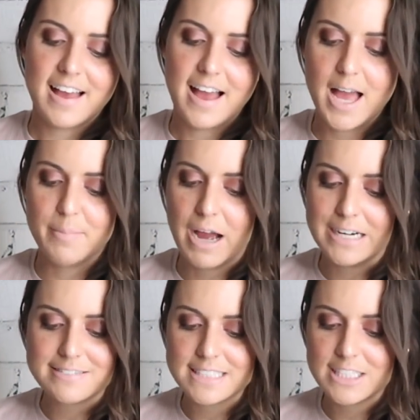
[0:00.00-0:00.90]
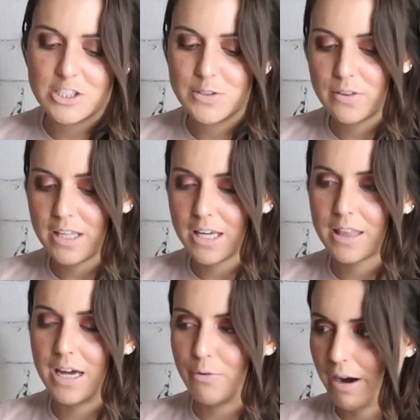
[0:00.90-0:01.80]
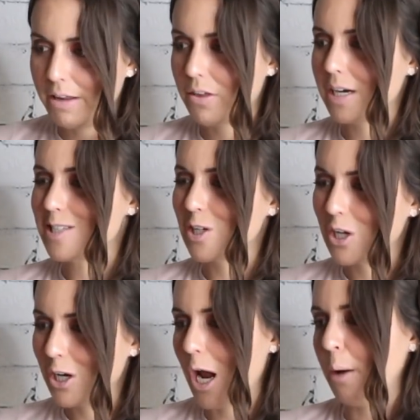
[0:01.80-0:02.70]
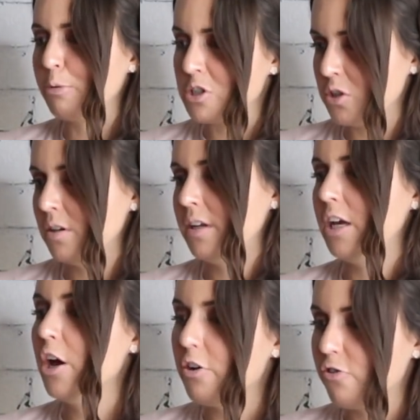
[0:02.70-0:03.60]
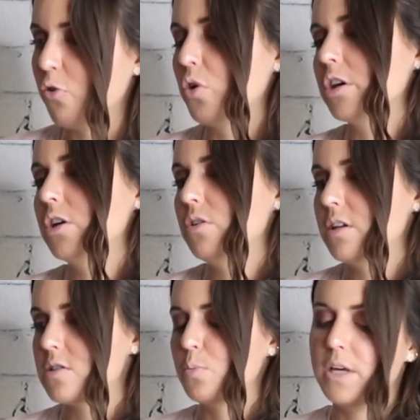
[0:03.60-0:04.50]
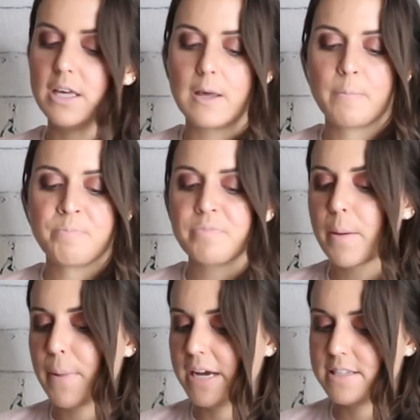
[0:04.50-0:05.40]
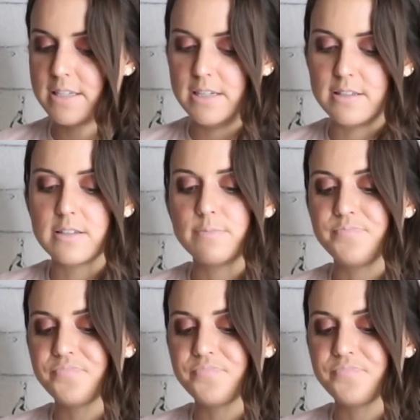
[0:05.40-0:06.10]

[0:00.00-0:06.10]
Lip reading: I really do think that, right, there is a good opportunity for you this week, Pisces,